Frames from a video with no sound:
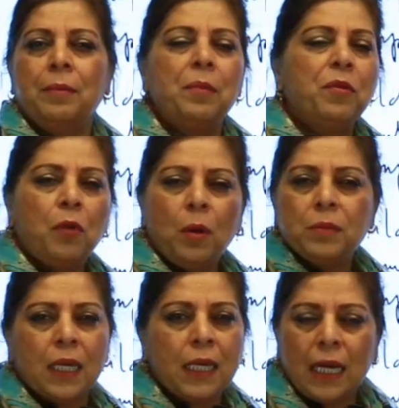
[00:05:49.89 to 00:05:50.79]
maybe
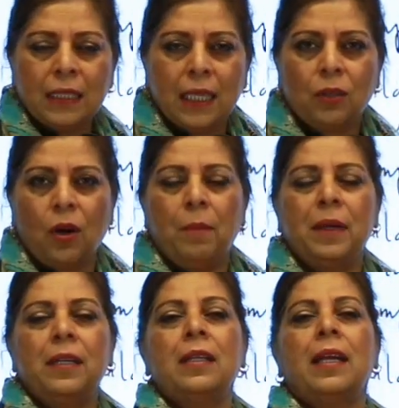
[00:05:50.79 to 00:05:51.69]
worms are not that
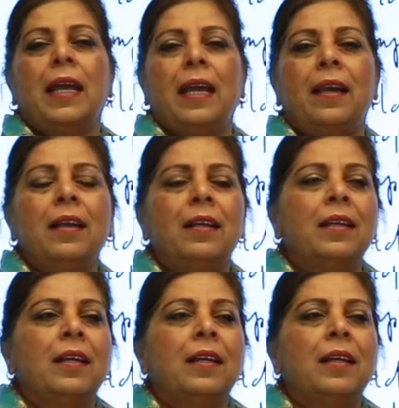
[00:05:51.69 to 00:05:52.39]
common here,